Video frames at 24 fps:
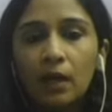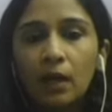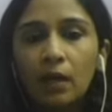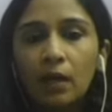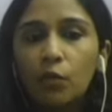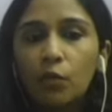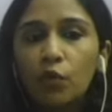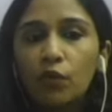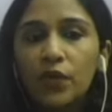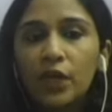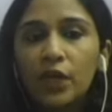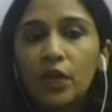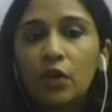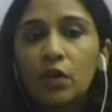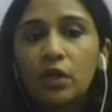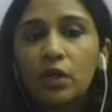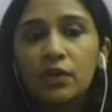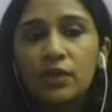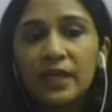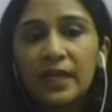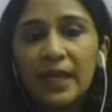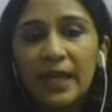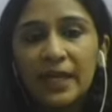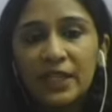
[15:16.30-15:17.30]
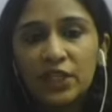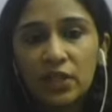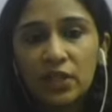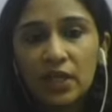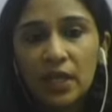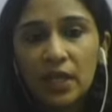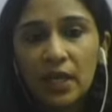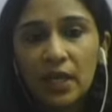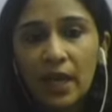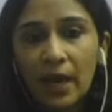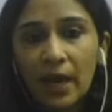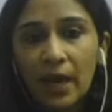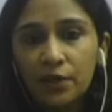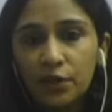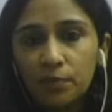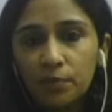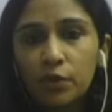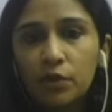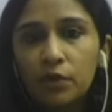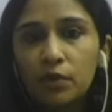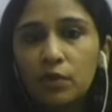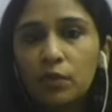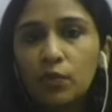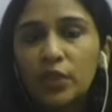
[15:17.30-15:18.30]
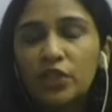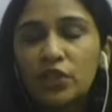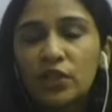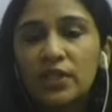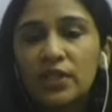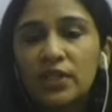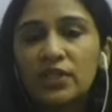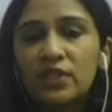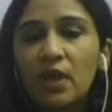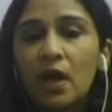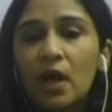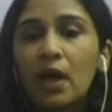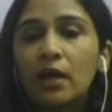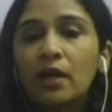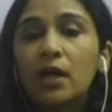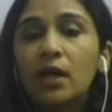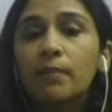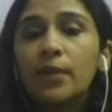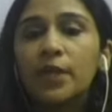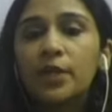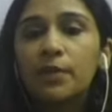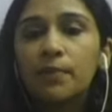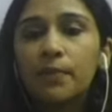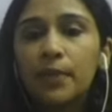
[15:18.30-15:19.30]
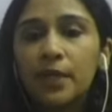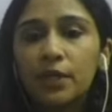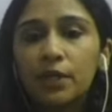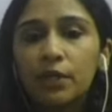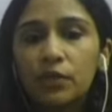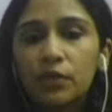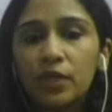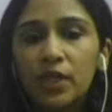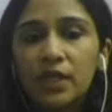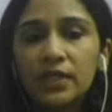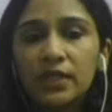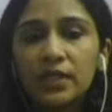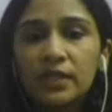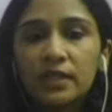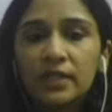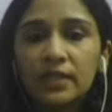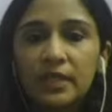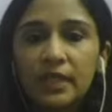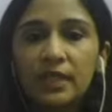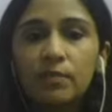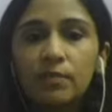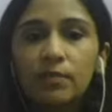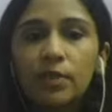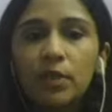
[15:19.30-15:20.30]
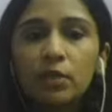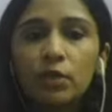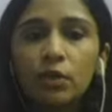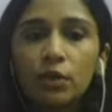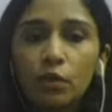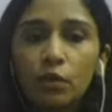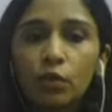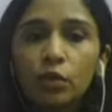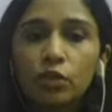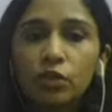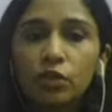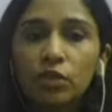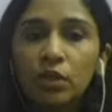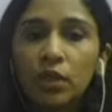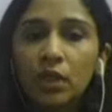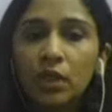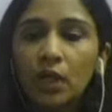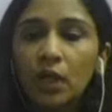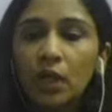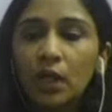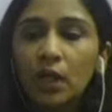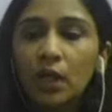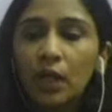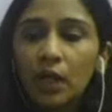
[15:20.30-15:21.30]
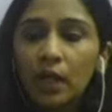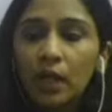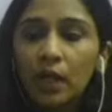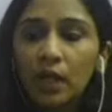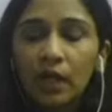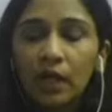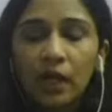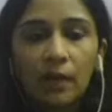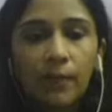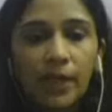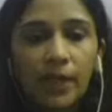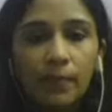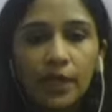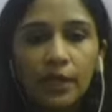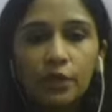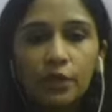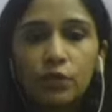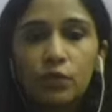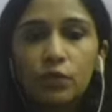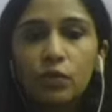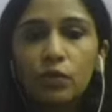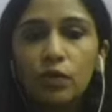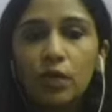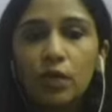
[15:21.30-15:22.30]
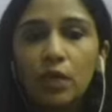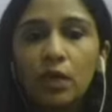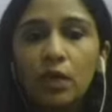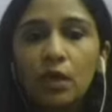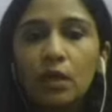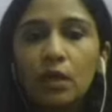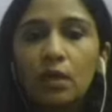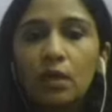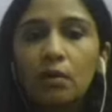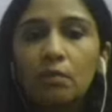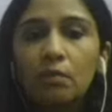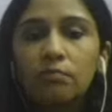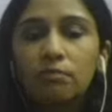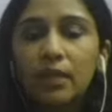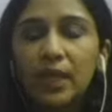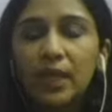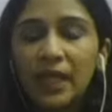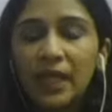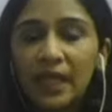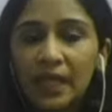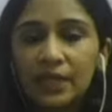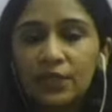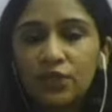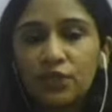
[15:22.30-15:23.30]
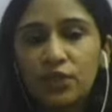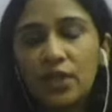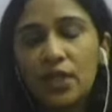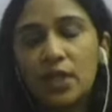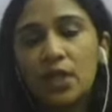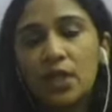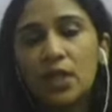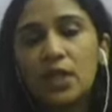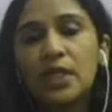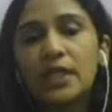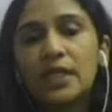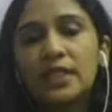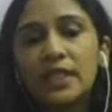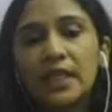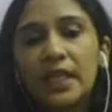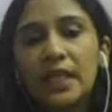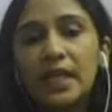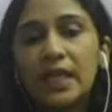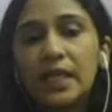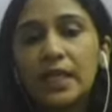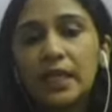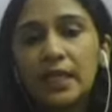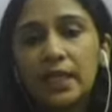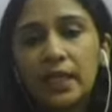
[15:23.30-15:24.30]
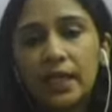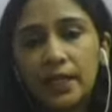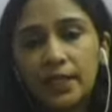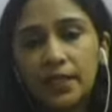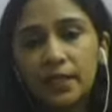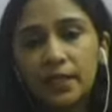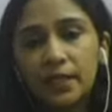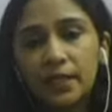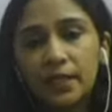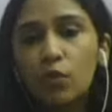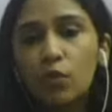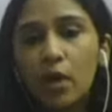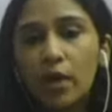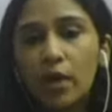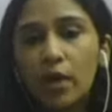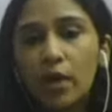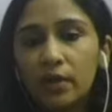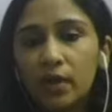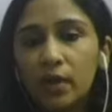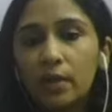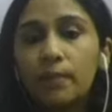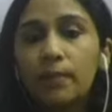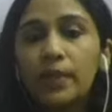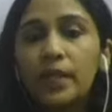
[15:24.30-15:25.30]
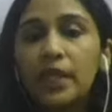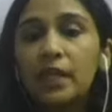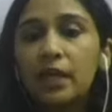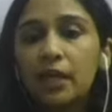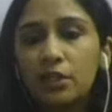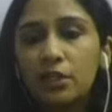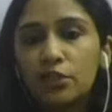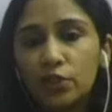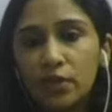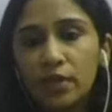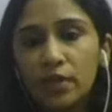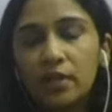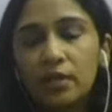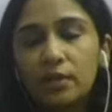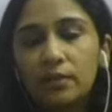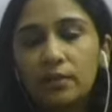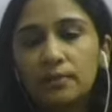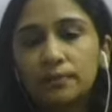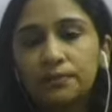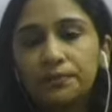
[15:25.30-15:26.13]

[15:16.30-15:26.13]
Moving on to the next key attribute, which is our commitment to the sustainable growth. Commitment to ESG is integrated into our company culture.